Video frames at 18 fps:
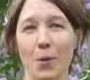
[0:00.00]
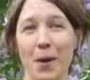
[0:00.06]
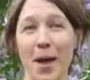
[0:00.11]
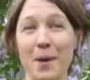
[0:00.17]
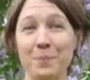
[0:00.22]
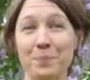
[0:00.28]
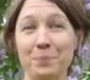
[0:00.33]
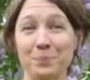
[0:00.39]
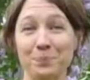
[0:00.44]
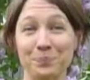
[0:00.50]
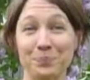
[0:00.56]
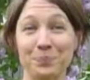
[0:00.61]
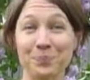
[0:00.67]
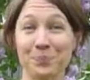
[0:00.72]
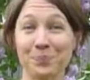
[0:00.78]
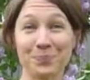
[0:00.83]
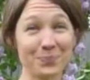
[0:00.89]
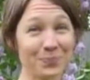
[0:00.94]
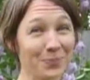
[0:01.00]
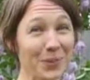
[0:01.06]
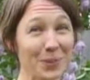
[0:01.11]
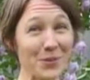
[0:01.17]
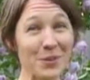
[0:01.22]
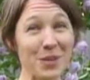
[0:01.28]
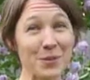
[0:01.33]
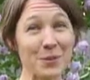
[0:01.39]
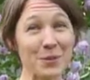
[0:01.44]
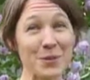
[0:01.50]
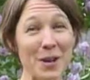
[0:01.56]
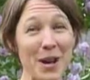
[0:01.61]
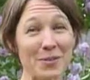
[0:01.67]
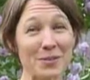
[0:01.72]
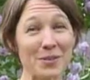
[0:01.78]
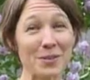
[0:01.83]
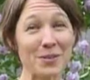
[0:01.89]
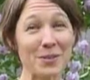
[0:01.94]
Okay? So that's what you
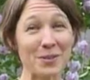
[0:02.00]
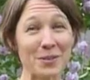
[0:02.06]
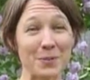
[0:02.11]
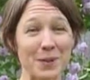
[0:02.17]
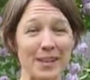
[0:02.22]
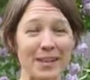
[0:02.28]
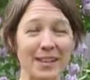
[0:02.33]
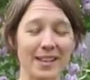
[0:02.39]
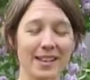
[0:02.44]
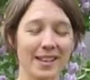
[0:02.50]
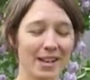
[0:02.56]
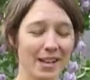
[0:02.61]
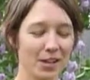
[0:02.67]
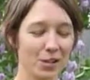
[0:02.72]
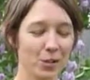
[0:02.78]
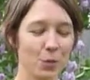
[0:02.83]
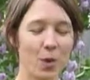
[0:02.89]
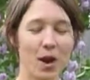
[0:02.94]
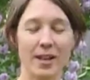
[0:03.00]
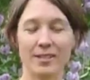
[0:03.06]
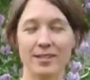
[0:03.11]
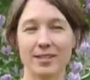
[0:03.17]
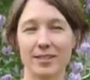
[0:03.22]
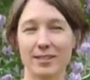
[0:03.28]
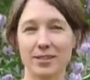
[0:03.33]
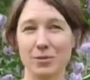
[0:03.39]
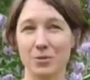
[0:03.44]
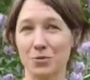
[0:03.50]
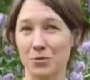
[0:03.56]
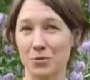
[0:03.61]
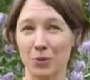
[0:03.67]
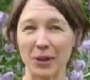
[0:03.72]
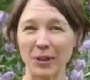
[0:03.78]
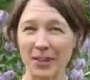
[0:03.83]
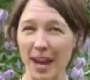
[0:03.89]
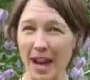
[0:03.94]
have to do this week. You want to
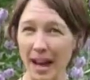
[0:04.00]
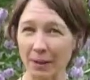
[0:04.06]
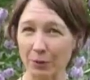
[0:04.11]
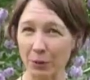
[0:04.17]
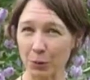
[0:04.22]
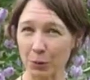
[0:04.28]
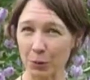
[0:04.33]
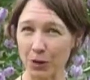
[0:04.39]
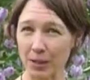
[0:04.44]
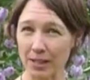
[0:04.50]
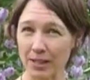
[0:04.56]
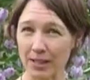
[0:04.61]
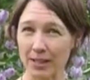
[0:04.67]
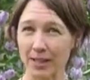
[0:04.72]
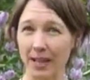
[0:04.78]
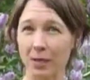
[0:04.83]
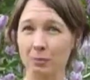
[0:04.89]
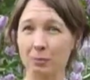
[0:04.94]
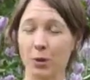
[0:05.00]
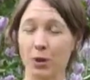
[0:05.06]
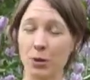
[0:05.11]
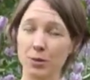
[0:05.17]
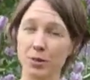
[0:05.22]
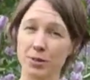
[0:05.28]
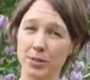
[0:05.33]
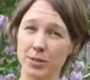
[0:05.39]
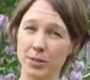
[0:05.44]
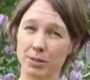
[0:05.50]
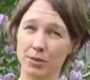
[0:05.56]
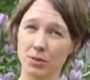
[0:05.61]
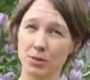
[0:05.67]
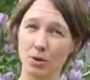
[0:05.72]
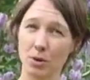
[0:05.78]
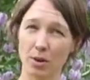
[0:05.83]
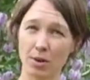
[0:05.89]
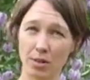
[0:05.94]
read the Heinrich book and post
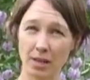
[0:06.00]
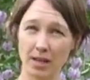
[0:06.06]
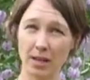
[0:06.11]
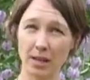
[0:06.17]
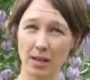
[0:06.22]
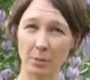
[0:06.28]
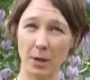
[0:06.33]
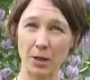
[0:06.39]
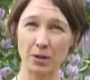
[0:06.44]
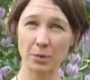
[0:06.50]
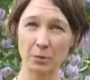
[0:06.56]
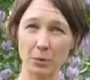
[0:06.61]
your thinking about the